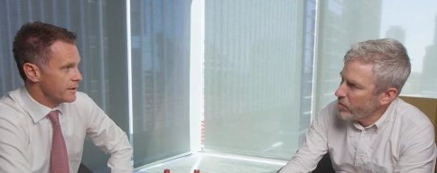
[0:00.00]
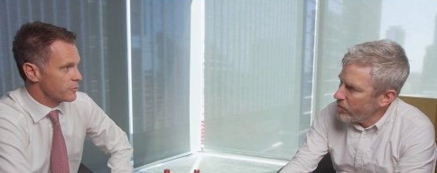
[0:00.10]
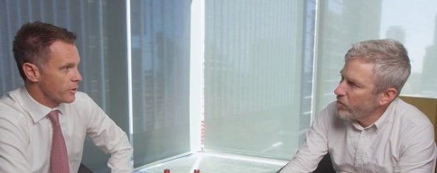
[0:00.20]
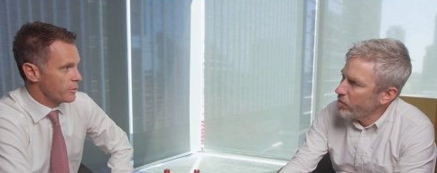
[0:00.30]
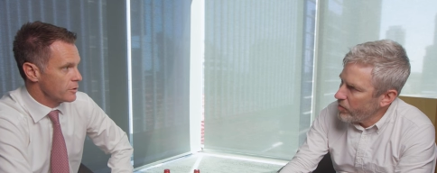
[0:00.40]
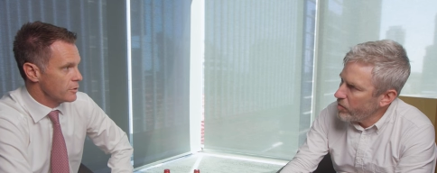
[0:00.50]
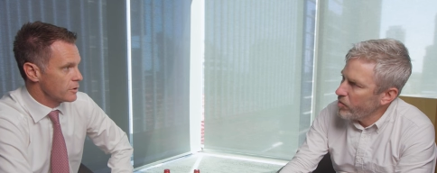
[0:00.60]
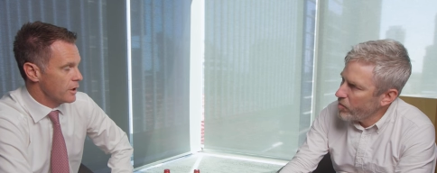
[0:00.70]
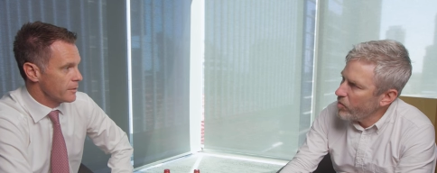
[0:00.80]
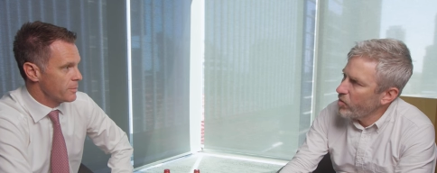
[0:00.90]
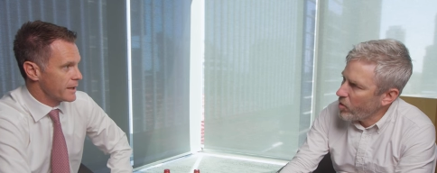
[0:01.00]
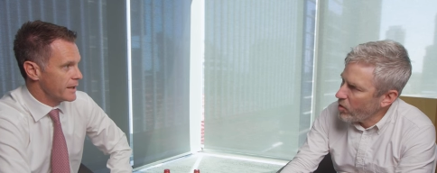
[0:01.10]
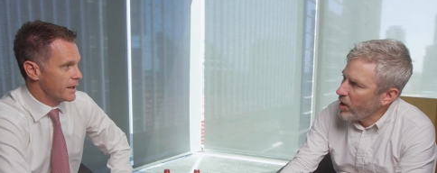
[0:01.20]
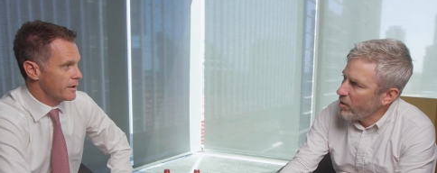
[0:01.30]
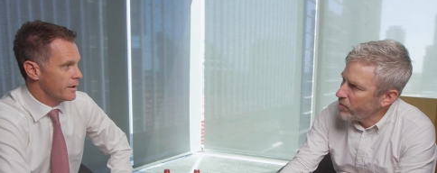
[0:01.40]
Speaker 1: That's what it will look like. But
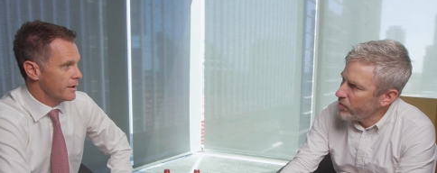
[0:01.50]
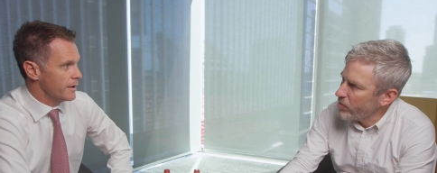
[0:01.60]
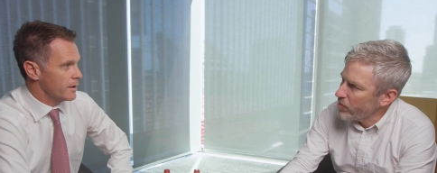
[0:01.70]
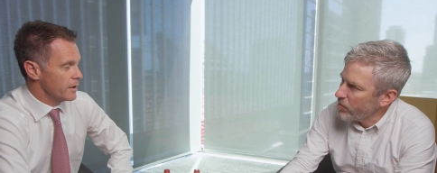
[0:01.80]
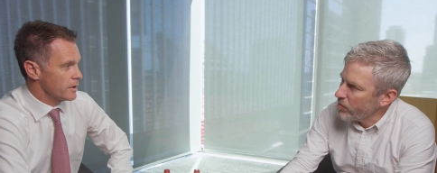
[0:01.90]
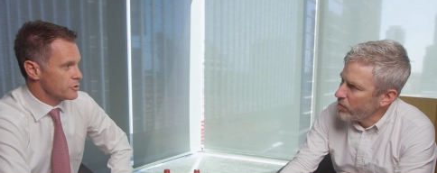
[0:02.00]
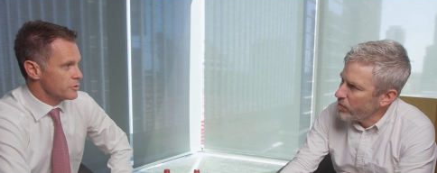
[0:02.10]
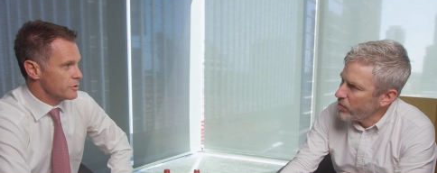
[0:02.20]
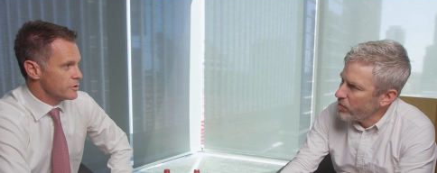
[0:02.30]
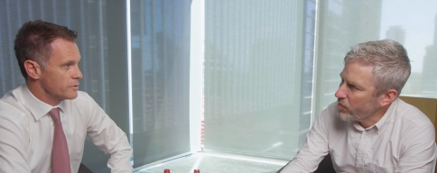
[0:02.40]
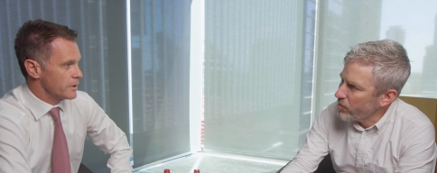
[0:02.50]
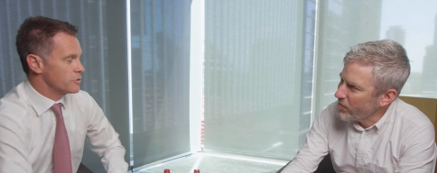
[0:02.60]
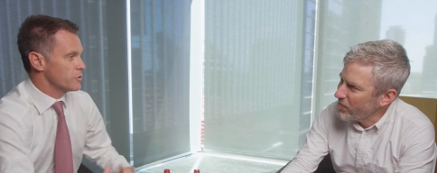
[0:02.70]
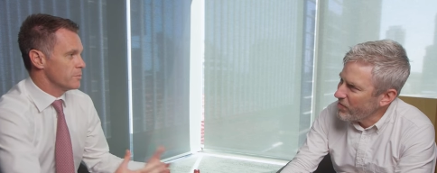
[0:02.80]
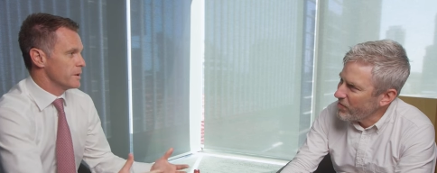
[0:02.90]
again, yeah. you know, it shouldn't just it
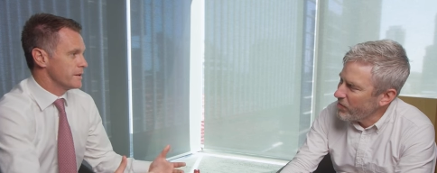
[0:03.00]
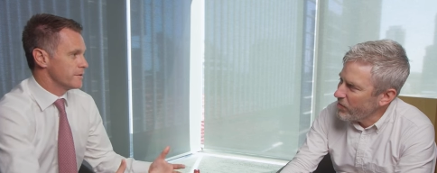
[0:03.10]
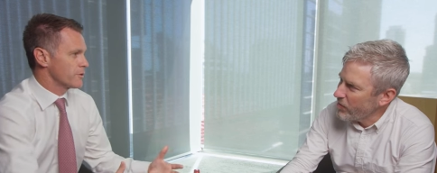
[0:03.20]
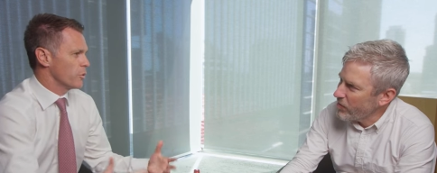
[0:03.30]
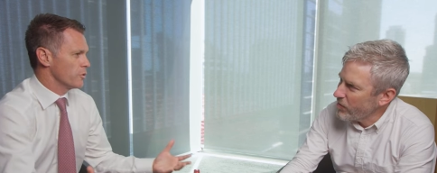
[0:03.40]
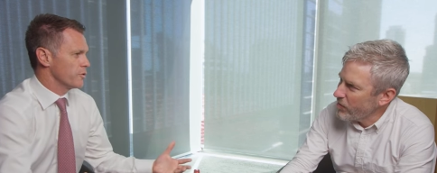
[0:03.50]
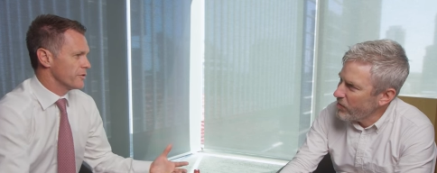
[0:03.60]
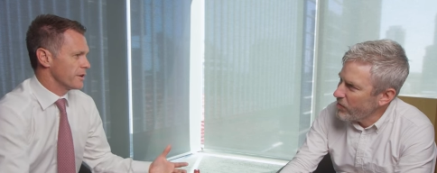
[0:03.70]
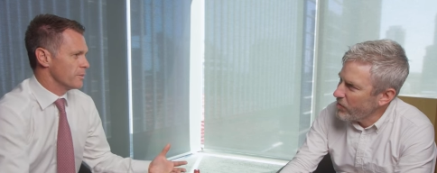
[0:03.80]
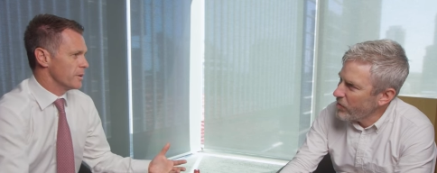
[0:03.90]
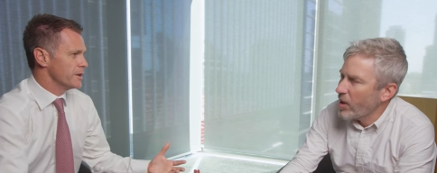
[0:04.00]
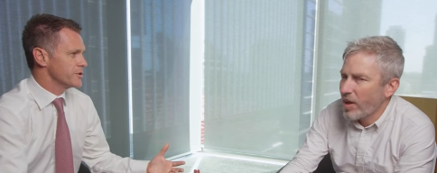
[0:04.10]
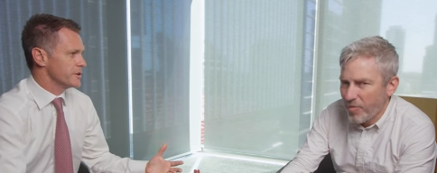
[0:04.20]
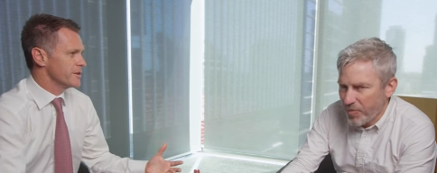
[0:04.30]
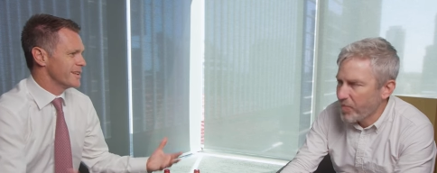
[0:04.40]
shouldn't be this cause for
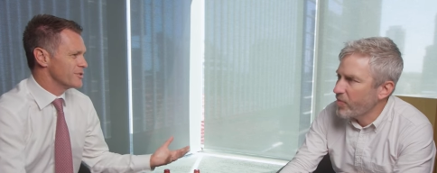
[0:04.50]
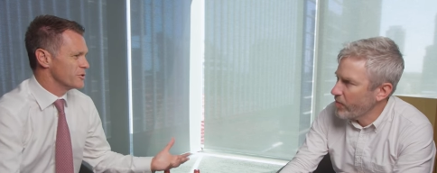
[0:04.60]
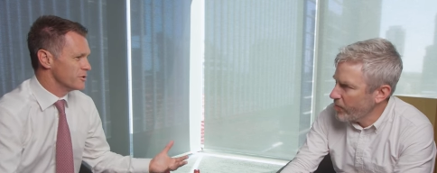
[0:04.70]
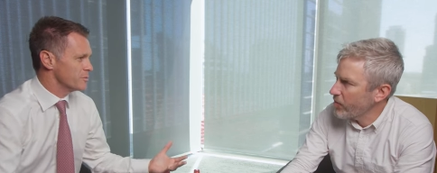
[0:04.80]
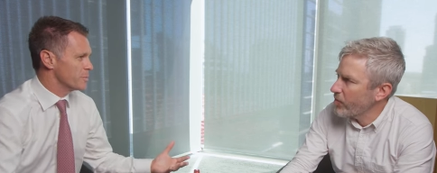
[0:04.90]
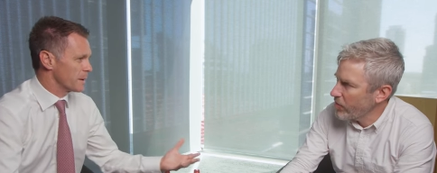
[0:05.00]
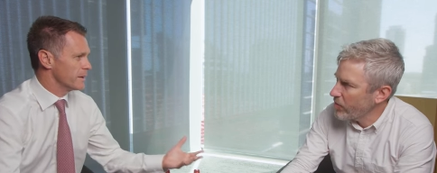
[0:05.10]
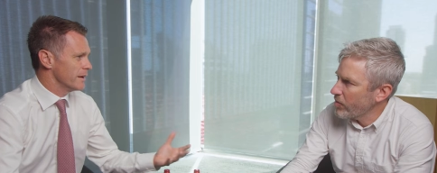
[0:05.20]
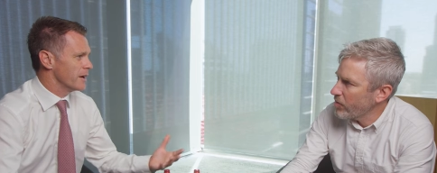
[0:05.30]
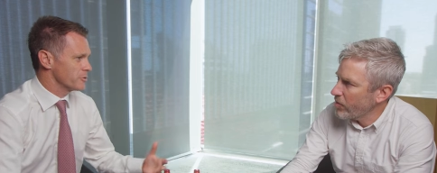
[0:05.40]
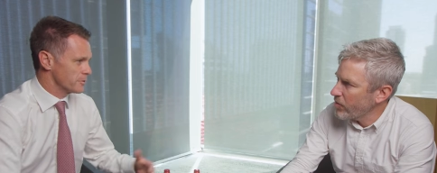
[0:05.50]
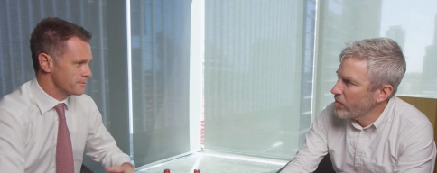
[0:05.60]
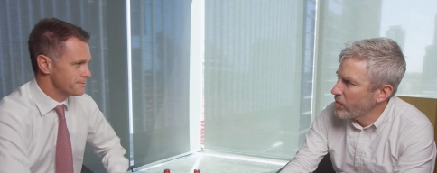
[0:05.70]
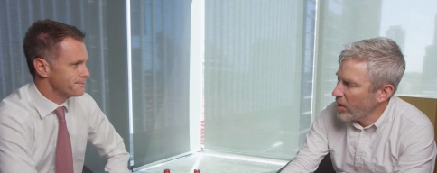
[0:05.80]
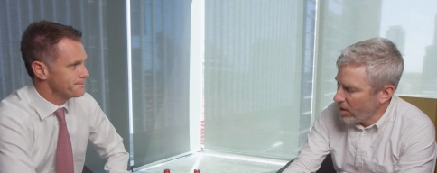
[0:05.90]
celebration. It should just be natural.
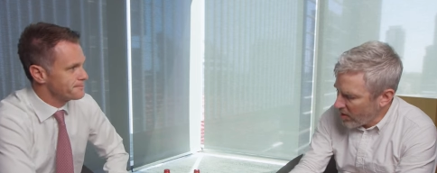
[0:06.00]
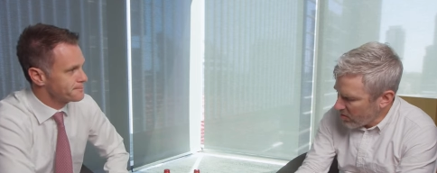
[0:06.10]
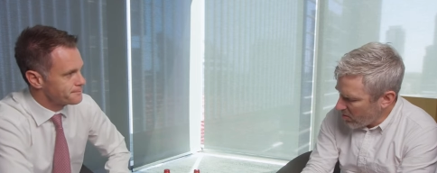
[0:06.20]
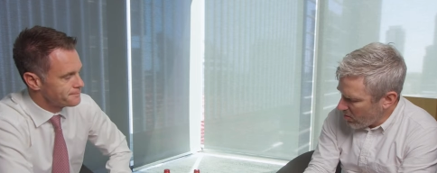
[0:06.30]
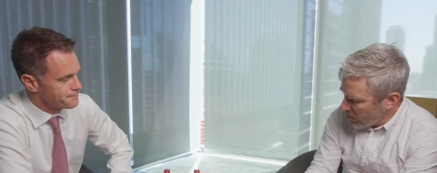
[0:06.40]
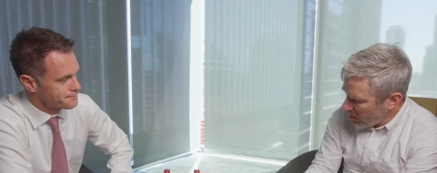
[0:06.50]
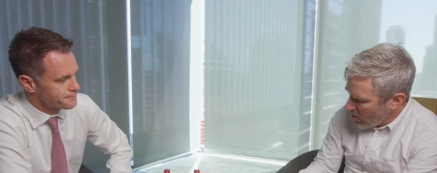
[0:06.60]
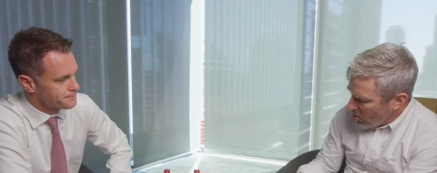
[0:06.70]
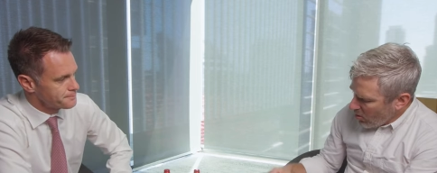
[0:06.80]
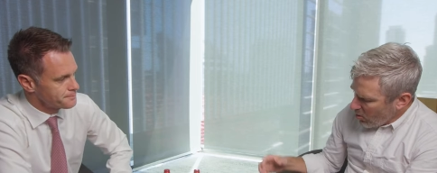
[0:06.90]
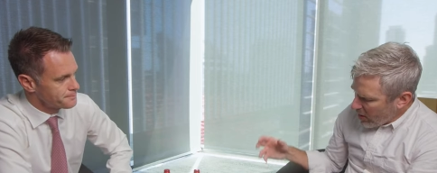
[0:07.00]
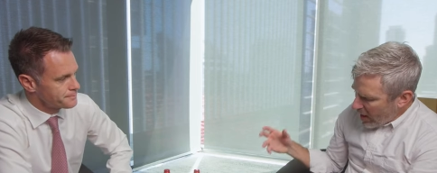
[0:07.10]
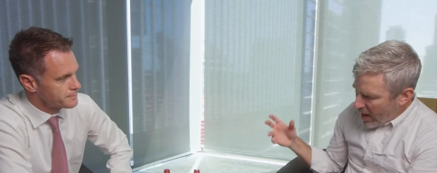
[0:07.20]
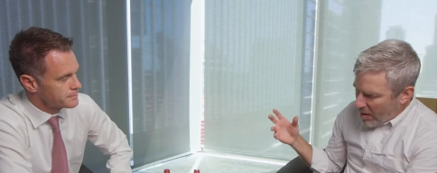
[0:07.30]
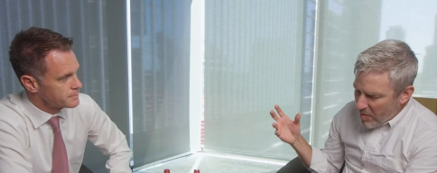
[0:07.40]
Speaker 2: Yeah, that's terrific. Look,
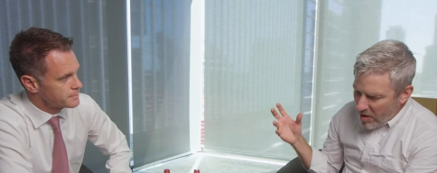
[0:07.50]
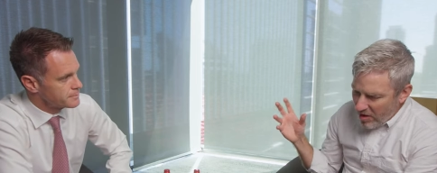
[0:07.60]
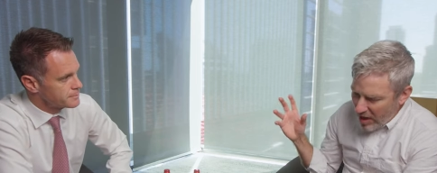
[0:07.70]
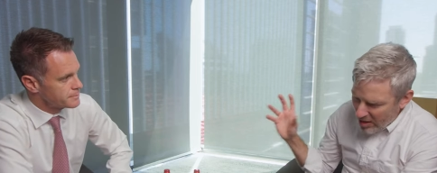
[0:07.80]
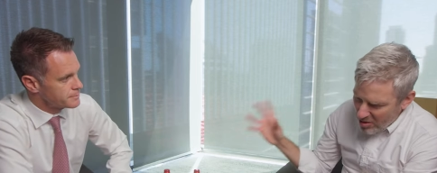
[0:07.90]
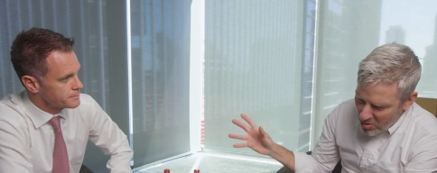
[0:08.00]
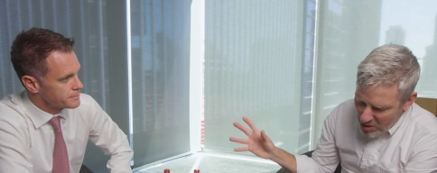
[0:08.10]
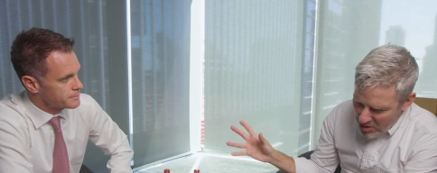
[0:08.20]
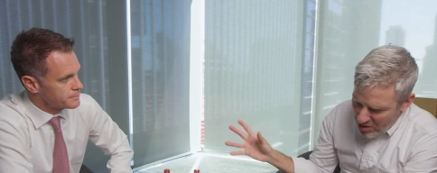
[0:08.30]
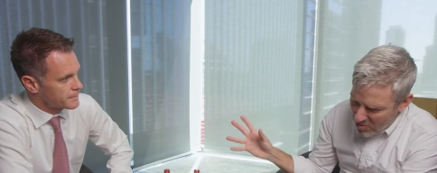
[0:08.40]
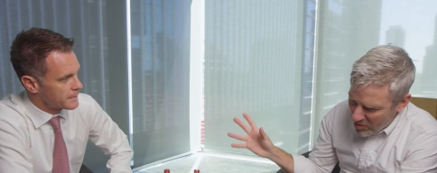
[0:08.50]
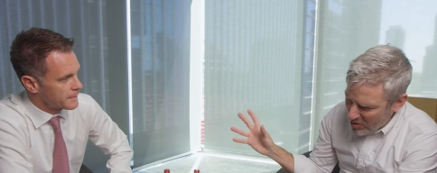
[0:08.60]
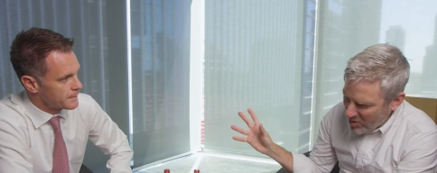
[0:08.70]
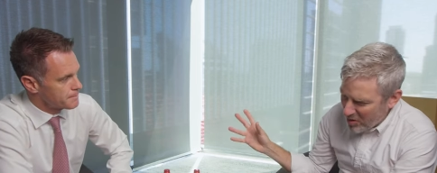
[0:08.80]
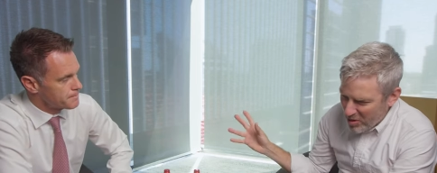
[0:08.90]
um, last question, and we
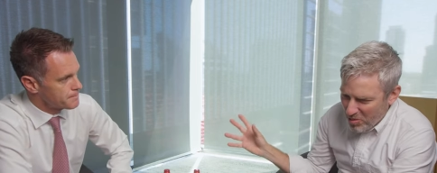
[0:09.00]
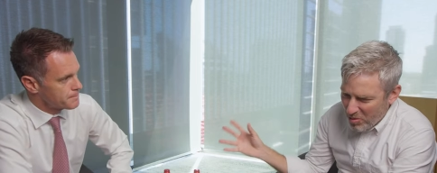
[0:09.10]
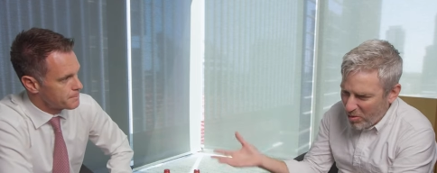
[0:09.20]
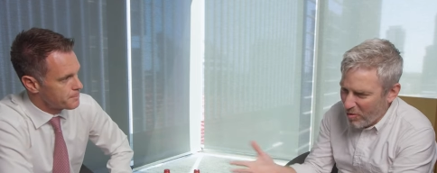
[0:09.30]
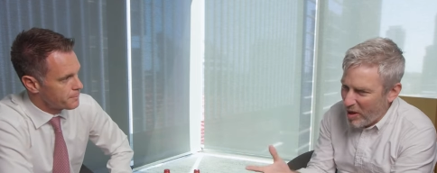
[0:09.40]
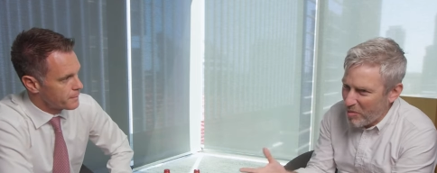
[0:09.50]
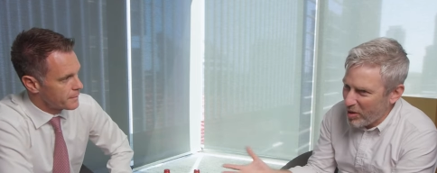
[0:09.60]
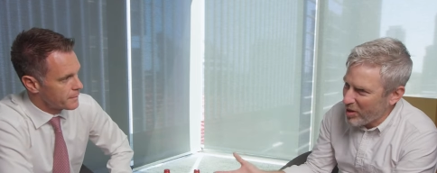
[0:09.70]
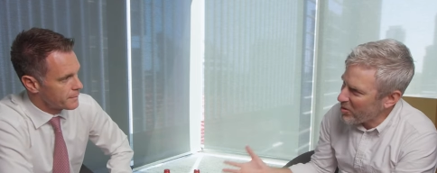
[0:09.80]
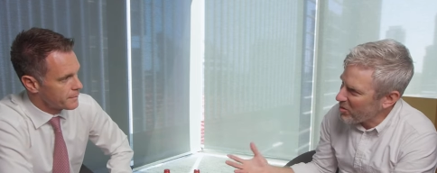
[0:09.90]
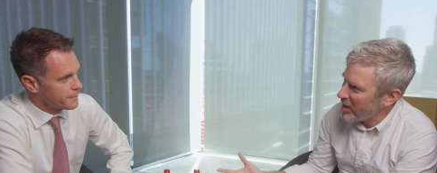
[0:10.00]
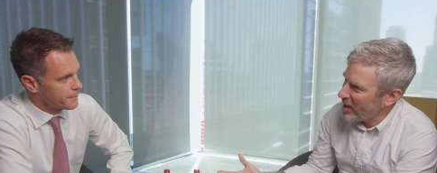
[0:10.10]
do this with all of our political